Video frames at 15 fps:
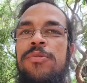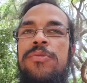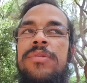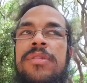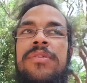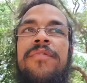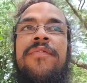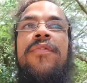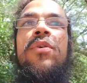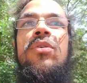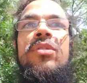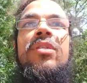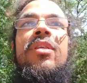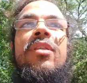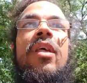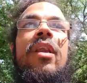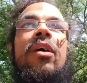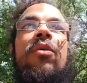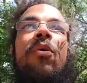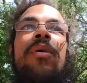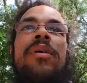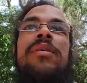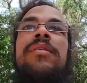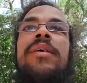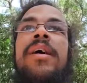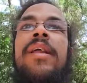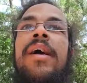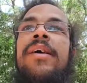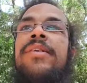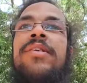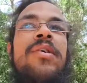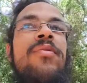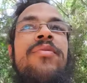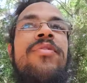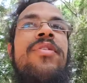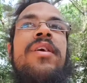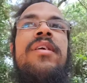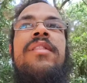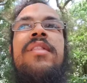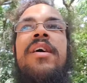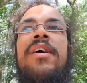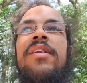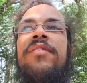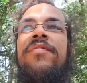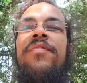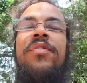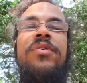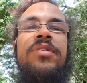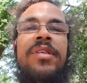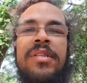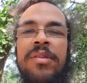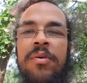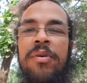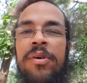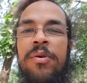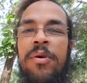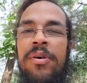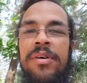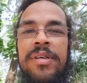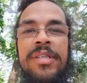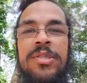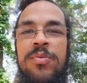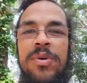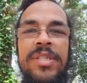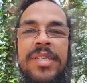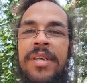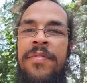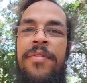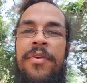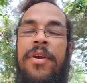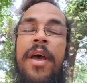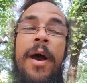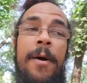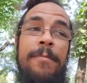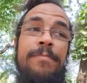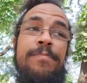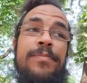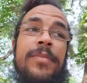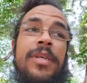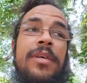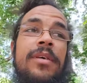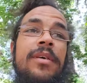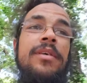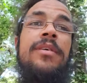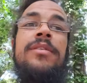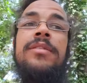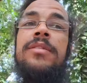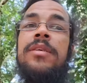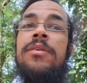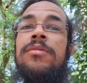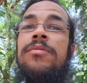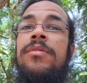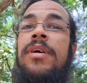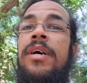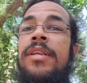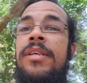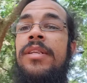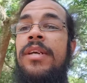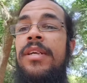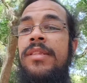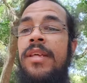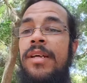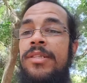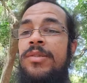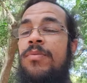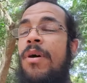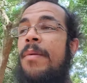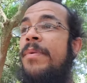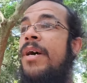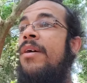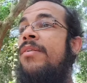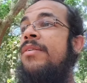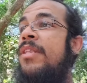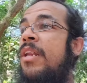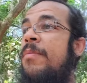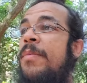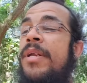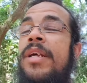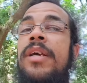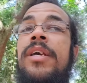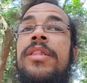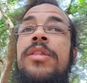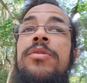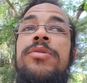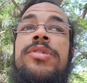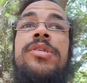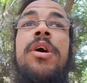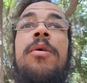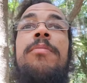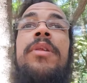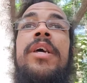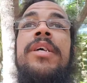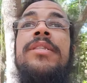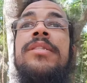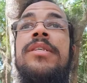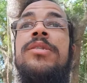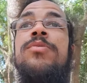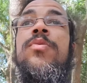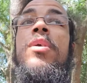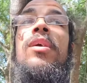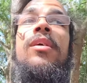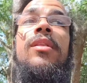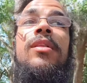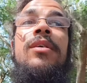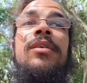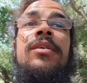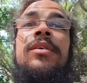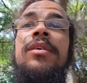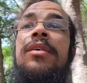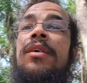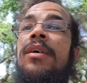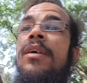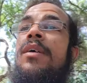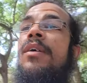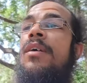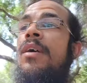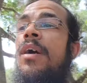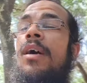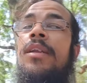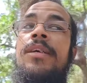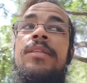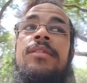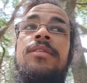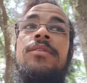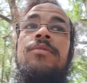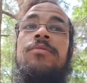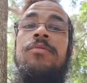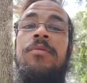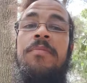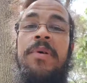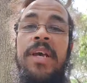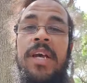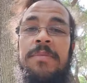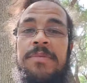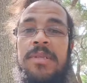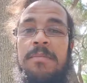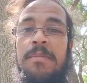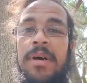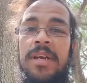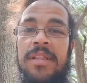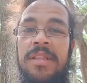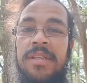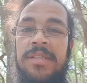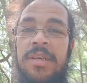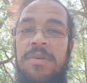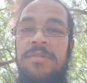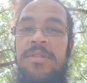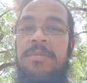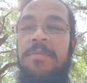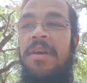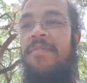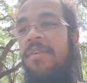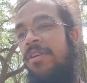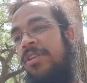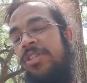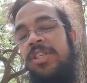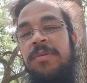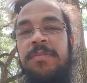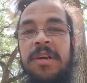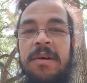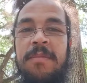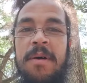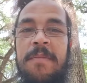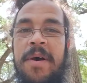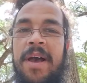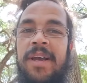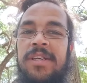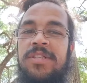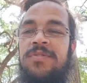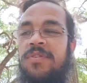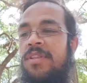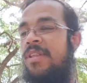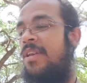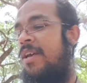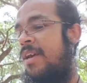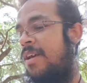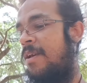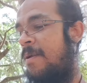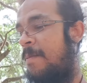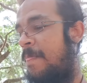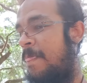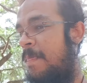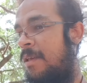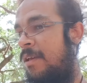use full synthetic oil and I don't think that full synthetic oil is what's in there now so I need to get that swapped out and then I'm gonna get those saw blades as well I need to pick up some money that's owed to me I've already shipped out my package for the day